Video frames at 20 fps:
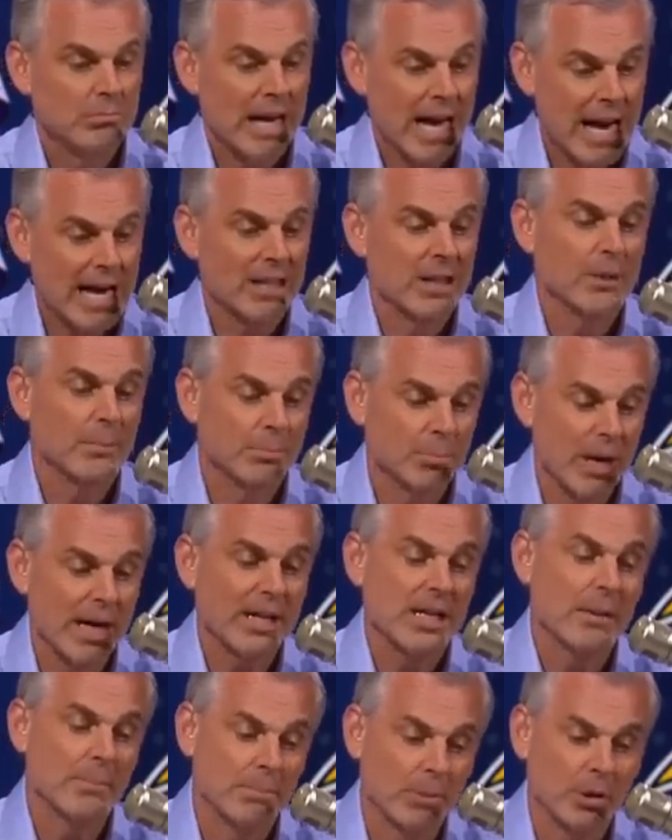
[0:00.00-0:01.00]
Allen,
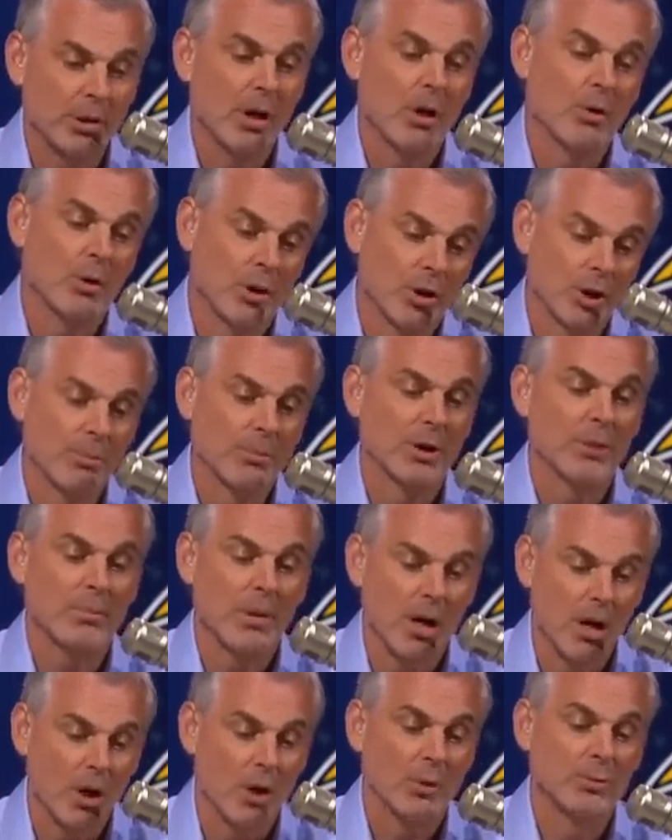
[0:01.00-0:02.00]
Brady, Burrow, Herbert,
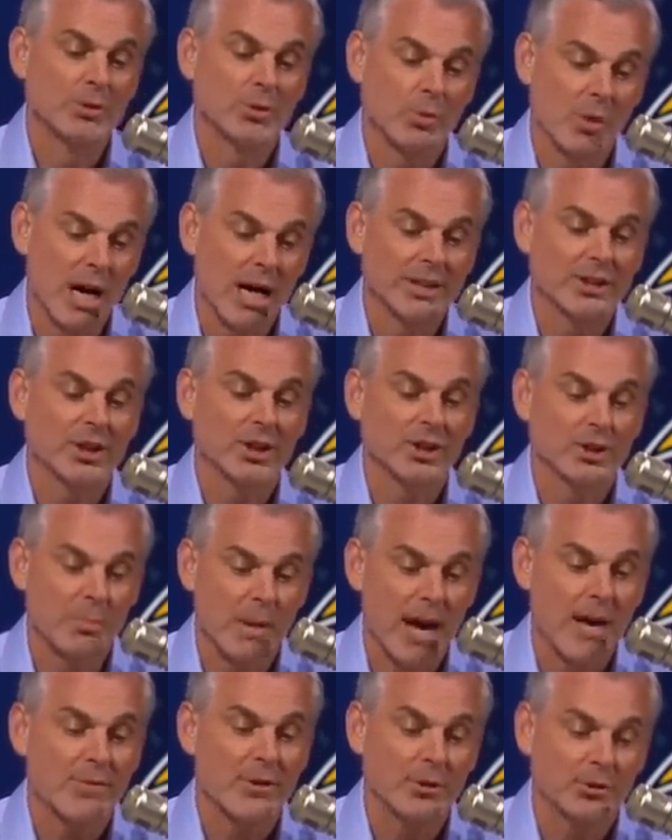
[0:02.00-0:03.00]
Mahomes, Rodgers,
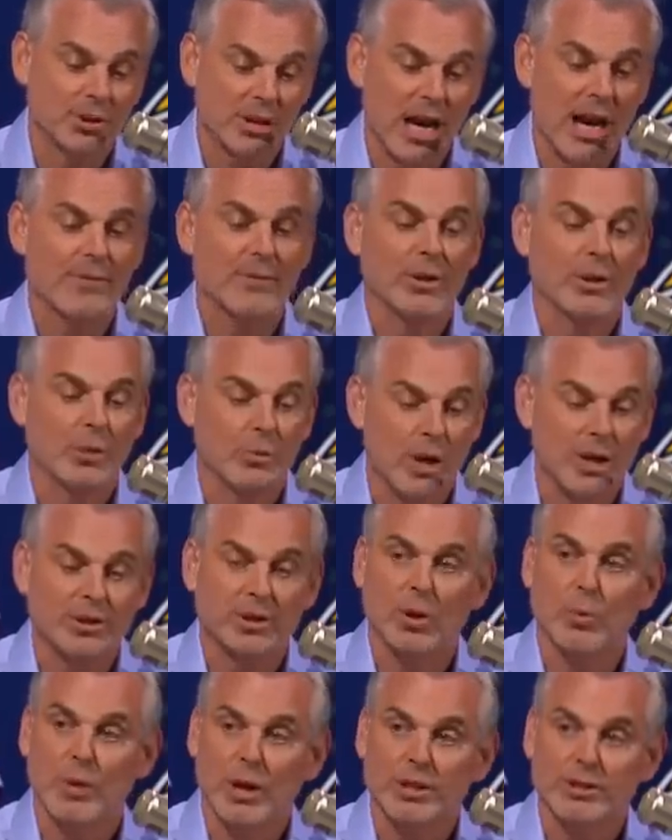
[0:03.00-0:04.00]
Matthew Stafford,
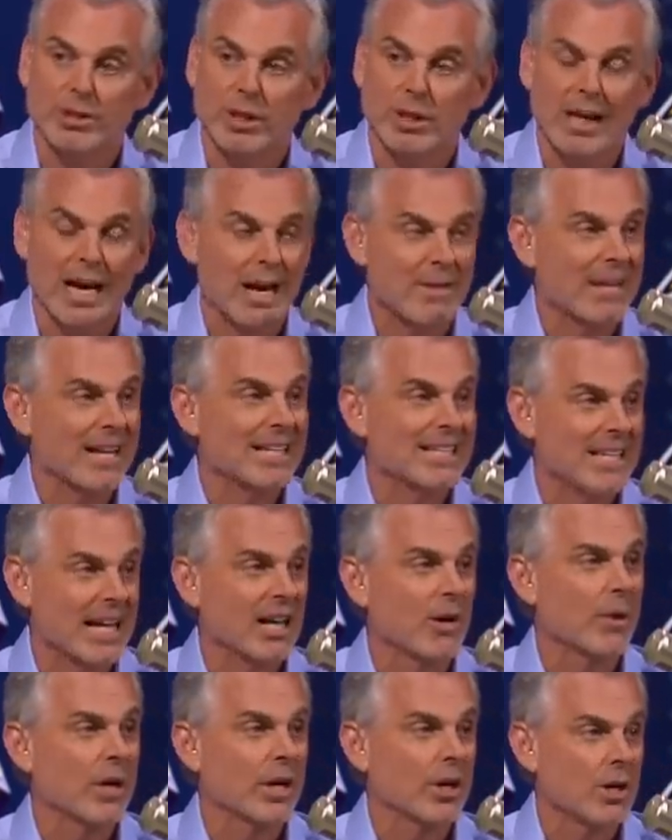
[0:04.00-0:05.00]
Russell Wilson. I think
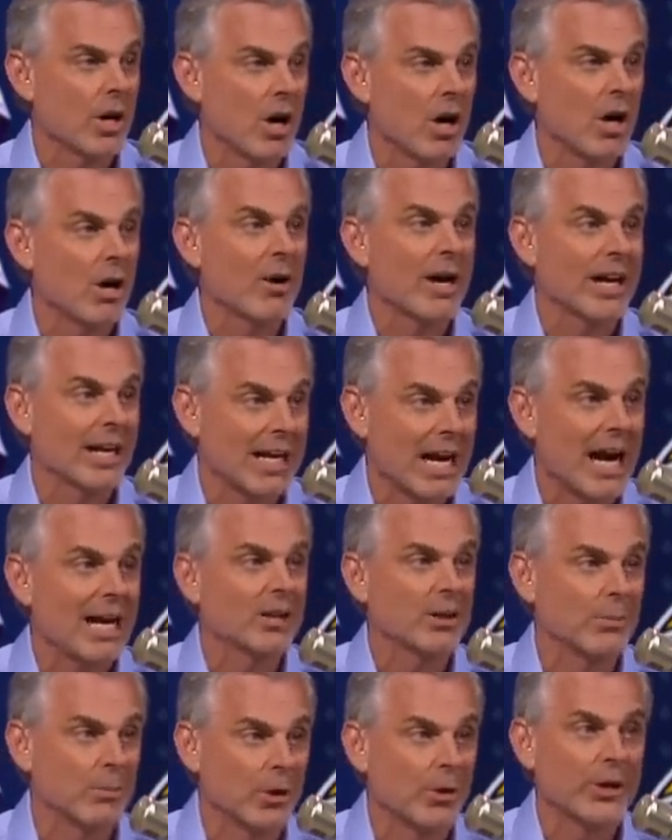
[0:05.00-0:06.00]
Derek Carr and
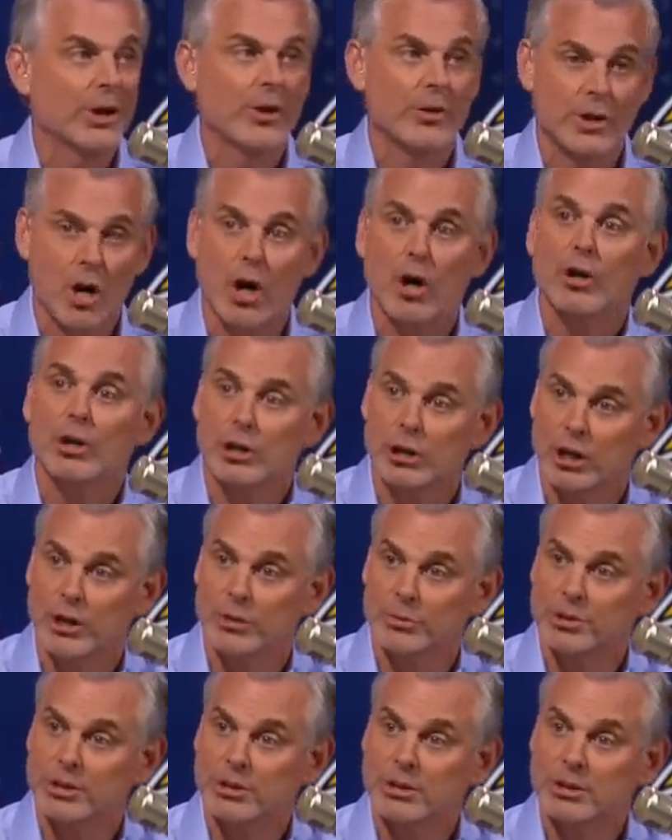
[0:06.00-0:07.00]
Kyler Murray are darn
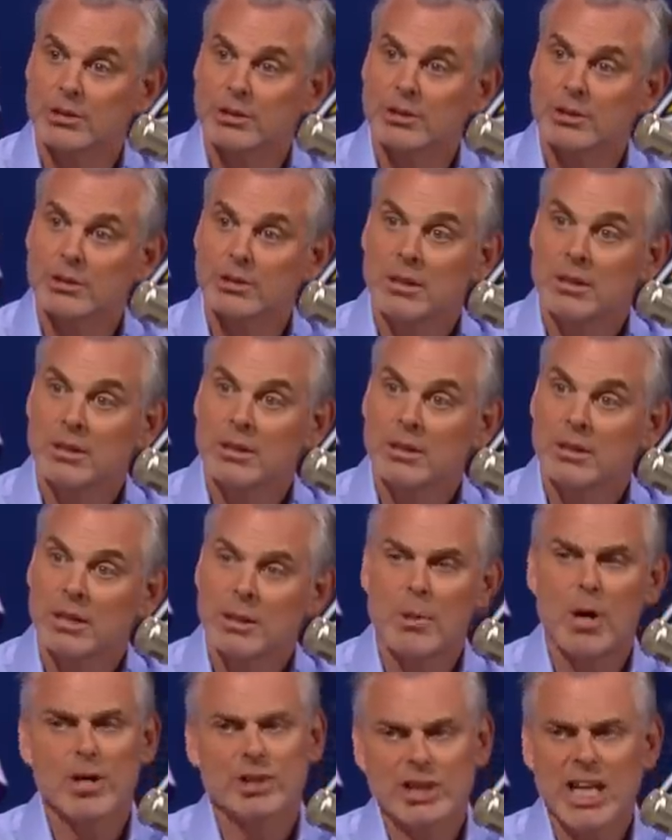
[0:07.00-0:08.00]
close.
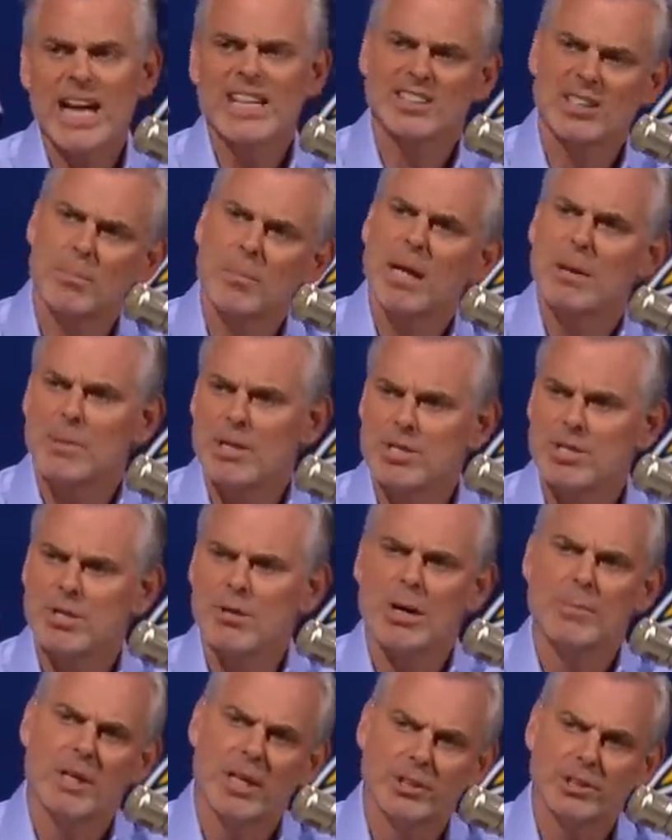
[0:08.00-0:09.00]
Lamar Jackson maybe
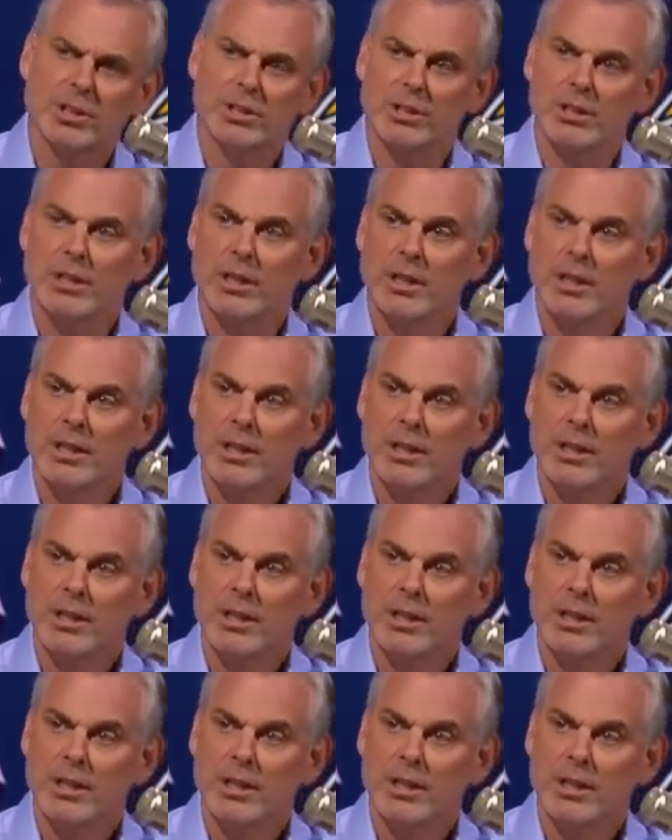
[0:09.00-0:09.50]
too. I'm not sure.